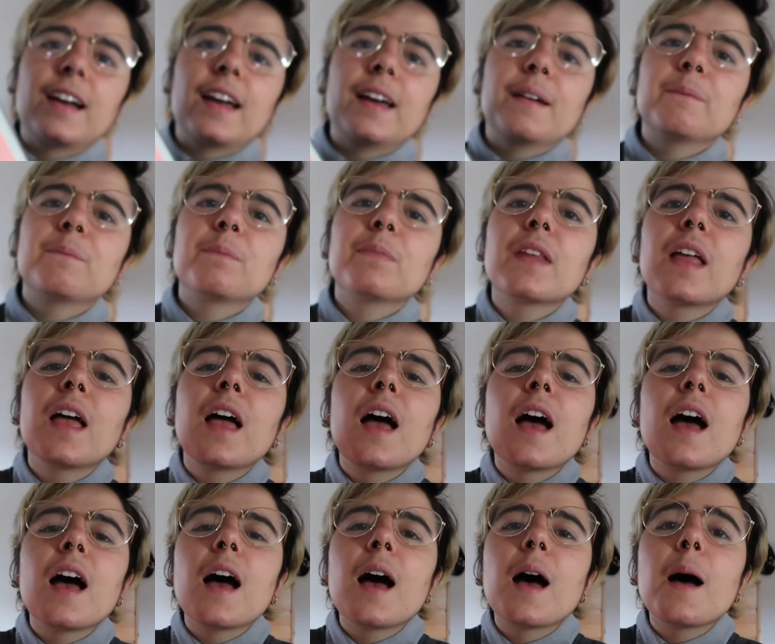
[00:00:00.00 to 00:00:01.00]
Okay.
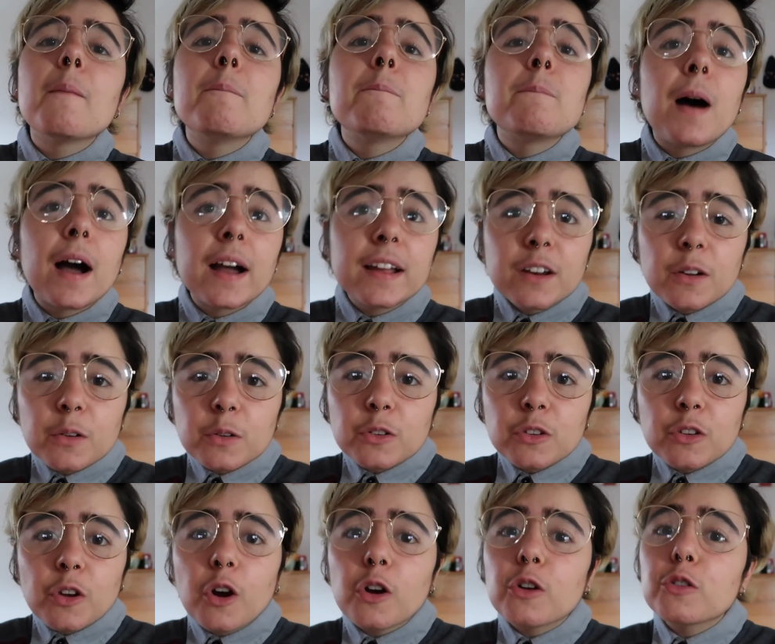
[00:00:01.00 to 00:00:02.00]
My
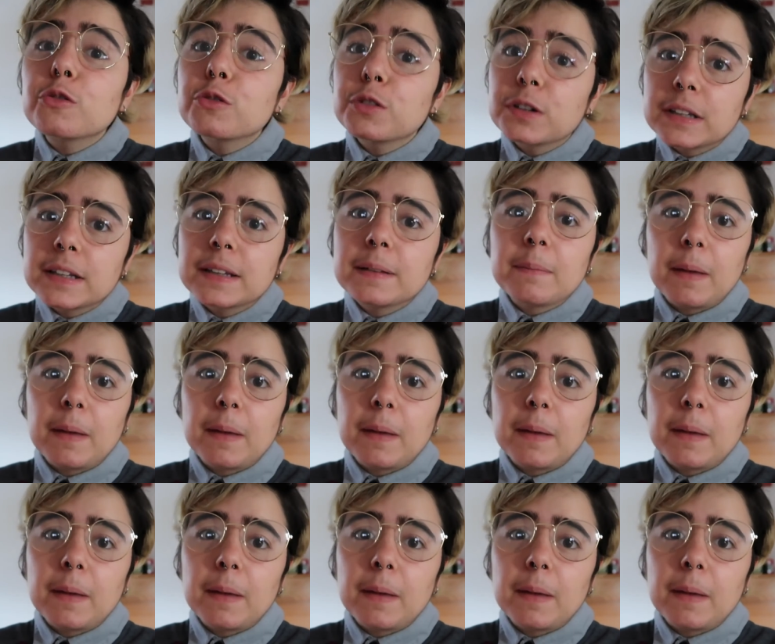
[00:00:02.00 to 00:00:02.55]
notes are really